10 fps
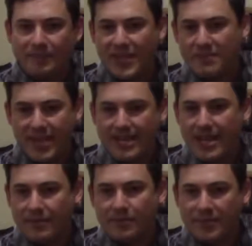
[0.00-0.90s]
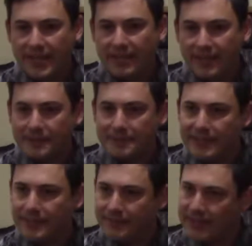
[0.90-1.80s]
it may never be like
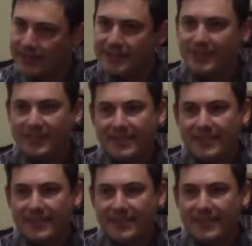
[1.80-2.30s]
really finished.